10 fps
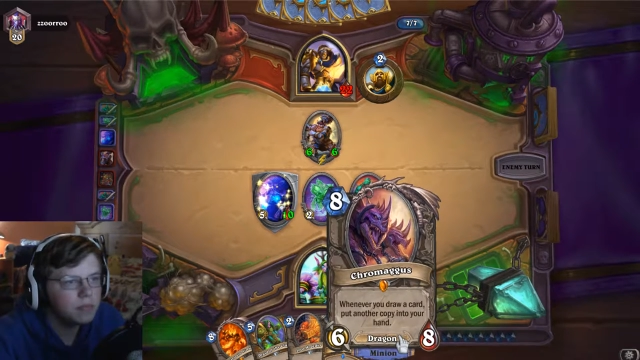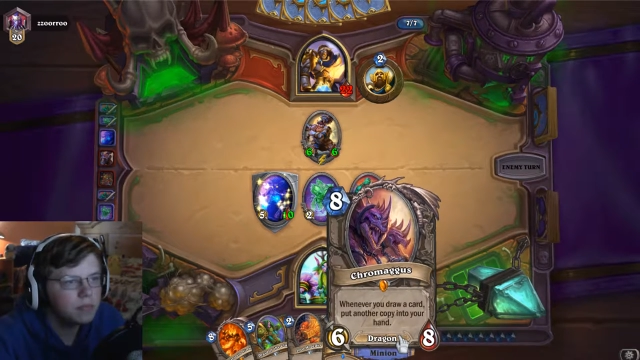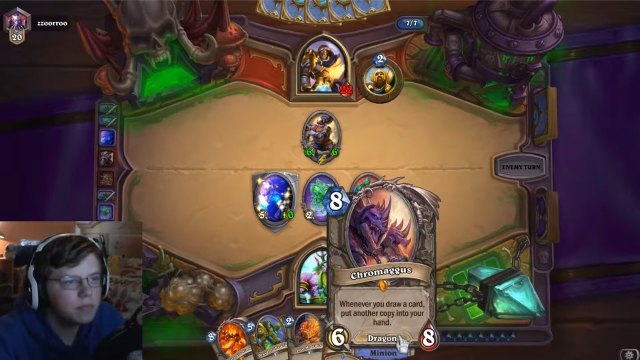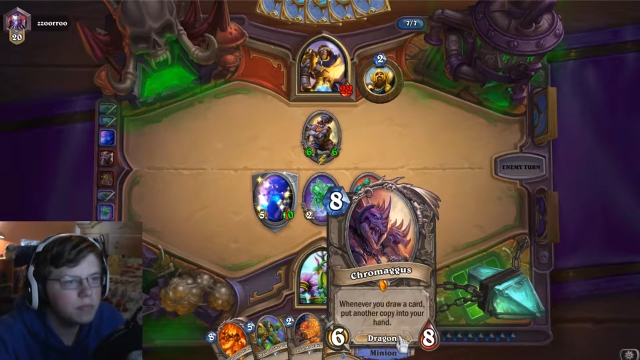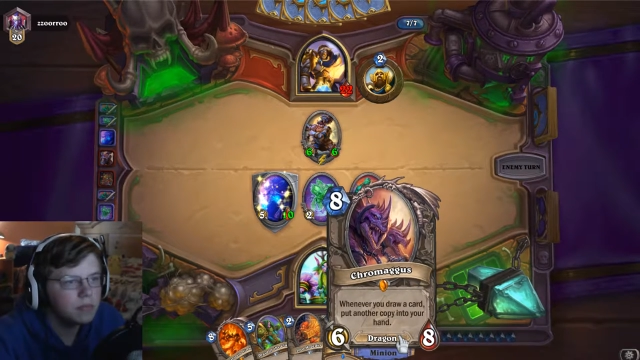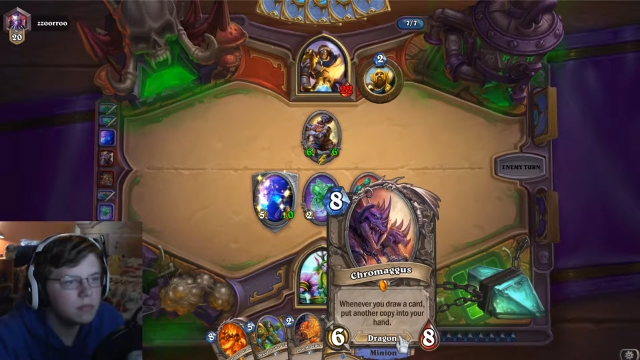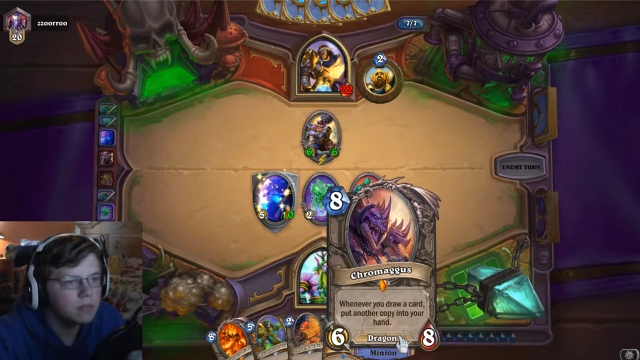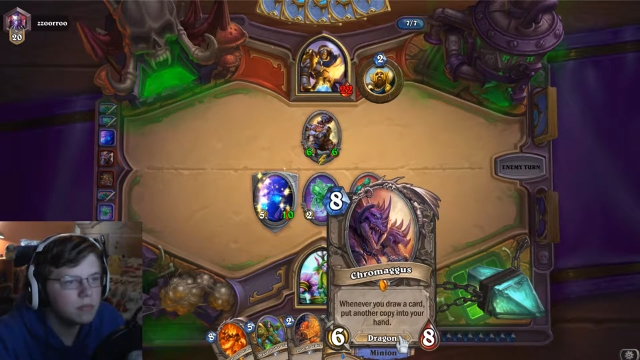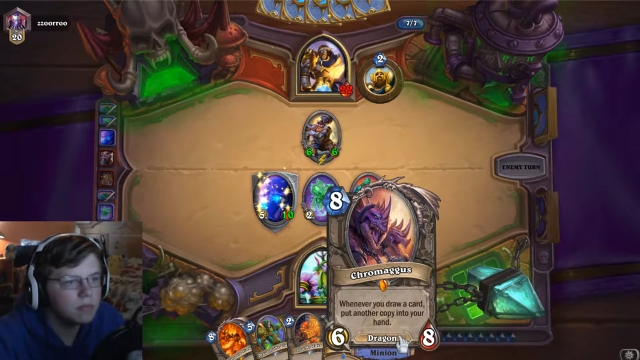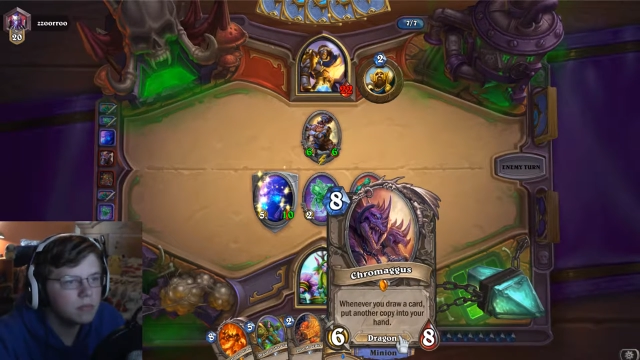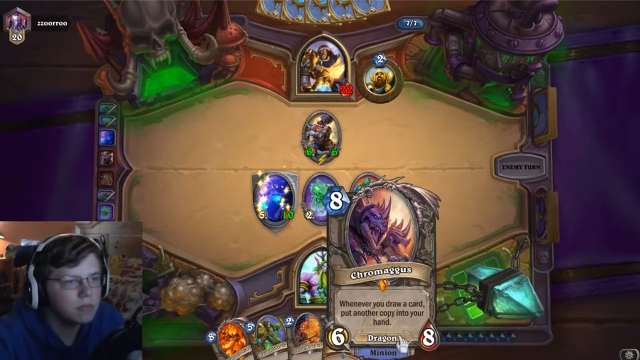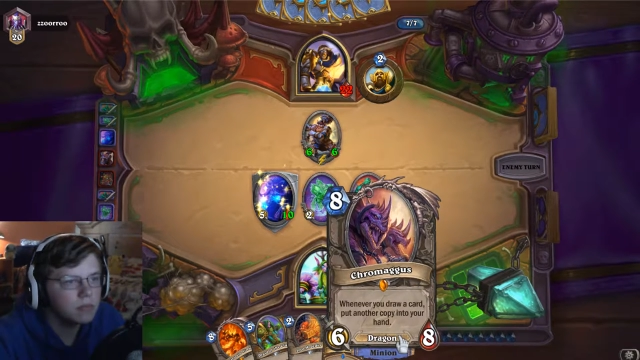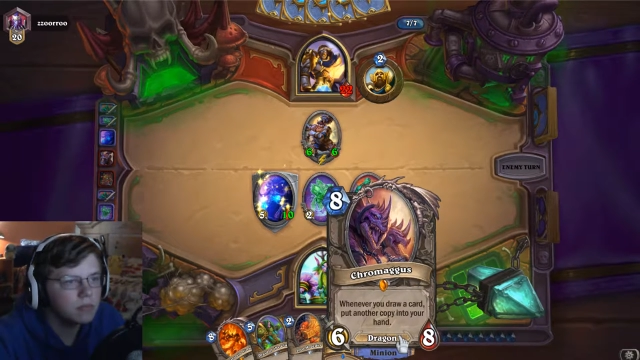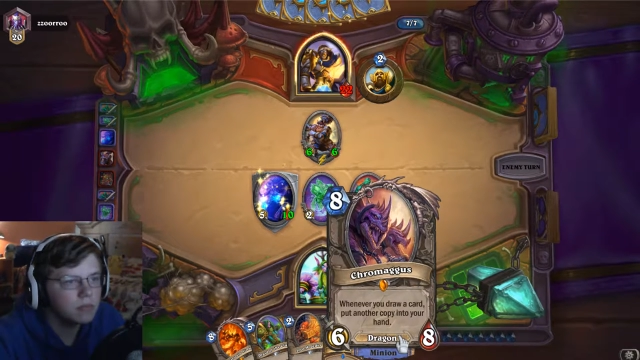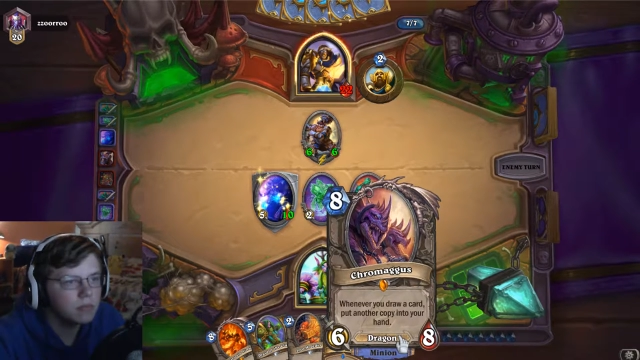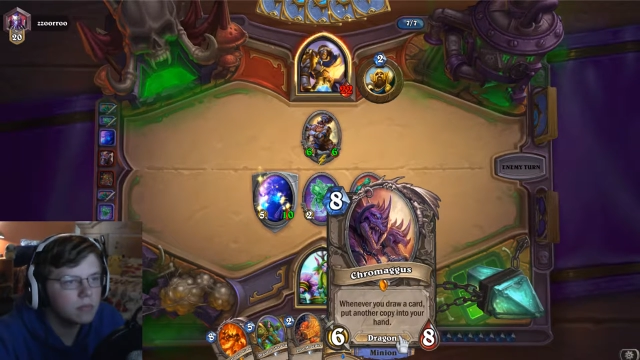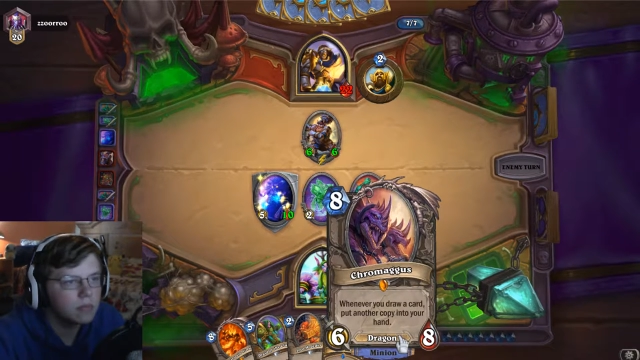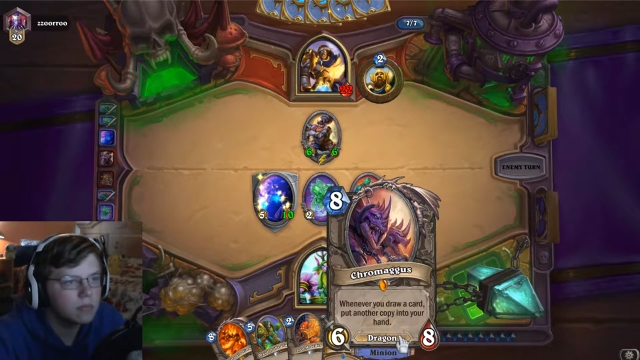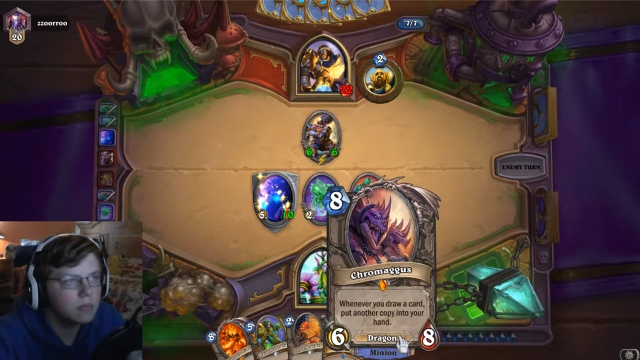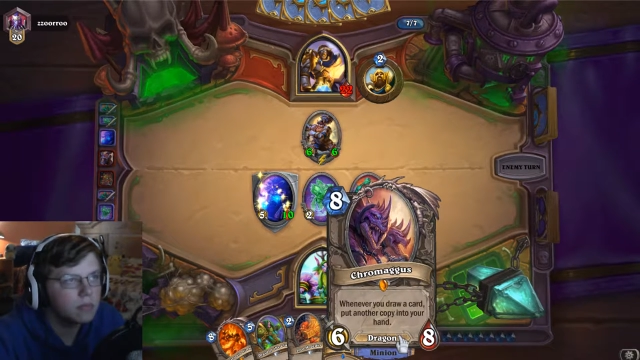
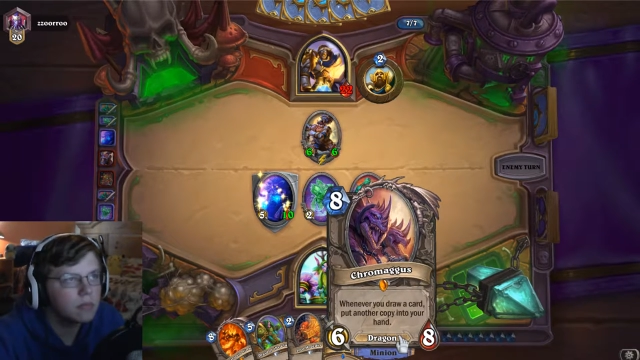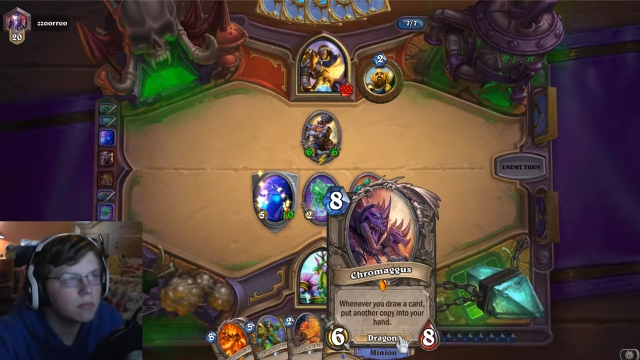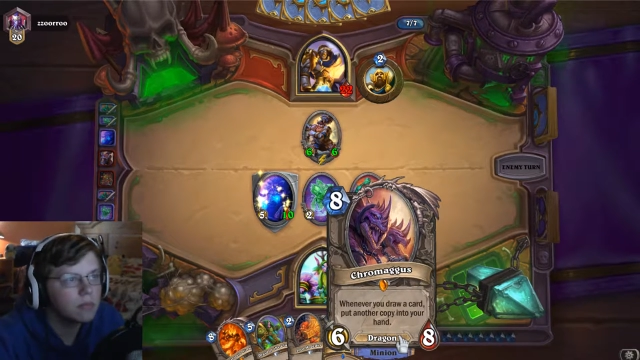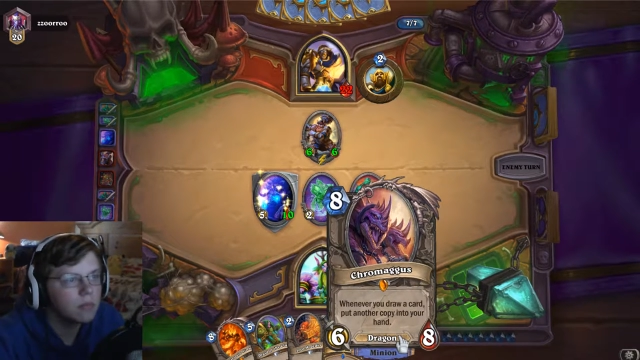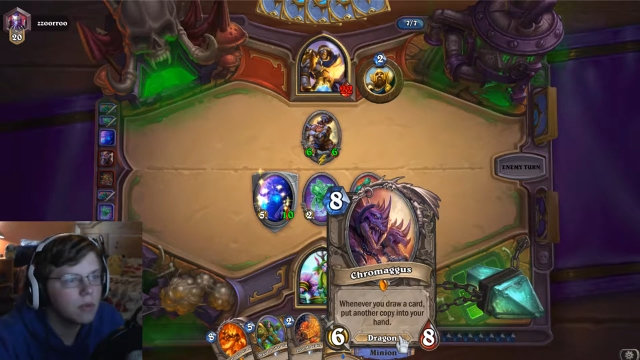(no one is talking)